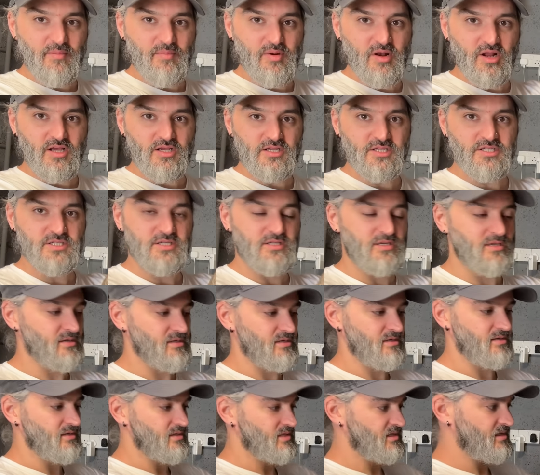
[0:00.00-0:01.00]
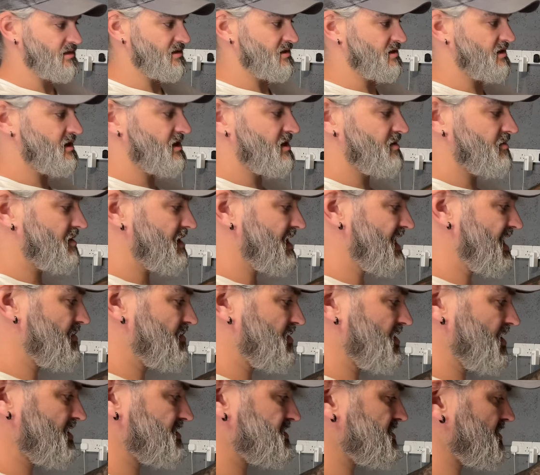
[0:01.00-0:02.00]
Plus. Player
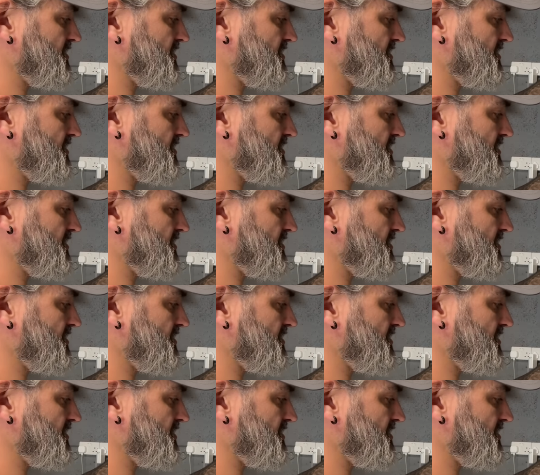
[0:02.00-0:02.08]
Plus, a